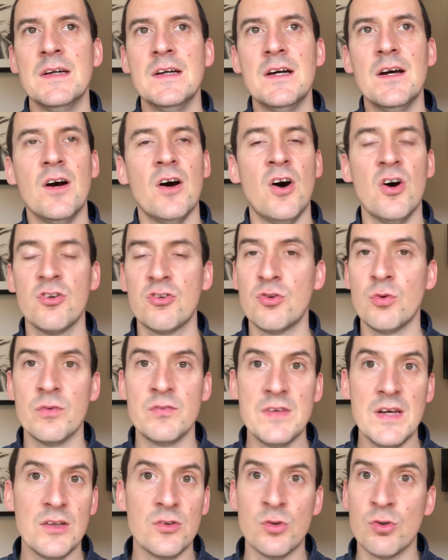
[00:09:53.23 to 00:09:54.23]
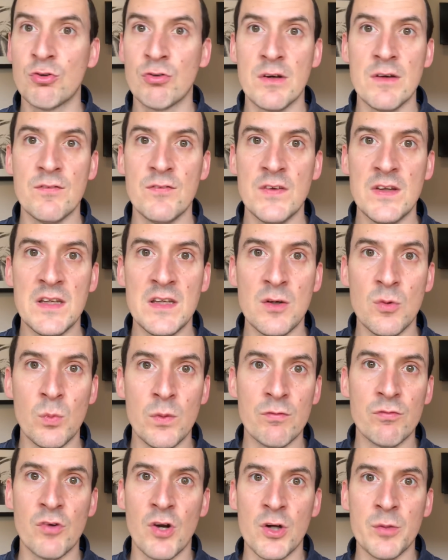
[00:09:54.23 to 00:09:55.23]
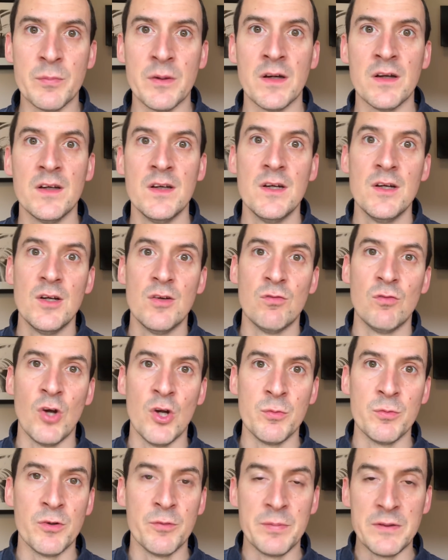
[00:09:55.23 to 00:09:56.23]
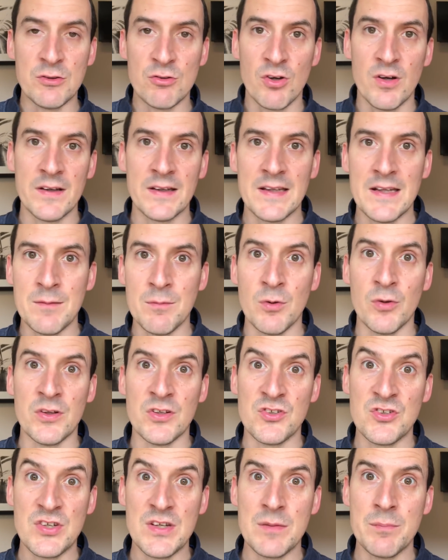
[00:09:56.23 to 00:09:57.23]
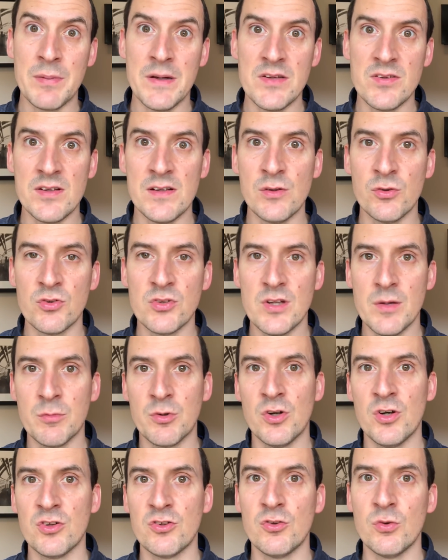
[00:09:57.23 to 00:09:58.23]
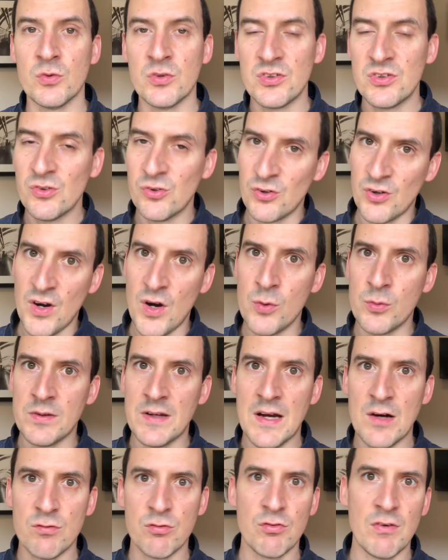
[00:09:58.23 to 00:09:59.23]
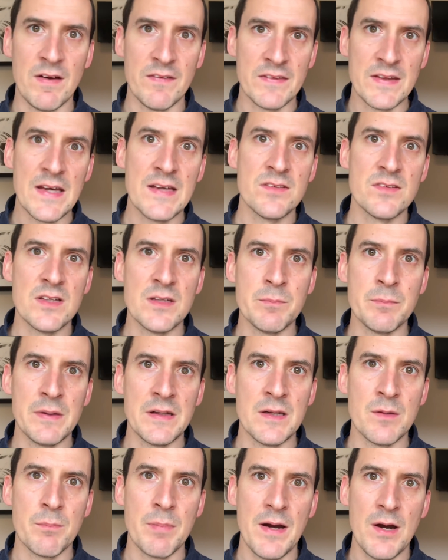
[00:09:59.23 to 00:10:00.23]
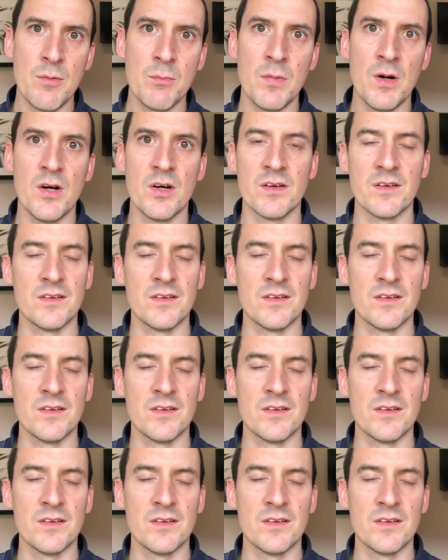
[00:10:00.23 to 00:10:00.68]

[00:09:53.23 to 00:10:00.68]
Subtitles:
Arsenal have yet to agree a fee with Roma. Roma have been trying to get him on a cheap basically all summer. Arsenal are sort of holding out for around the £18 million mark.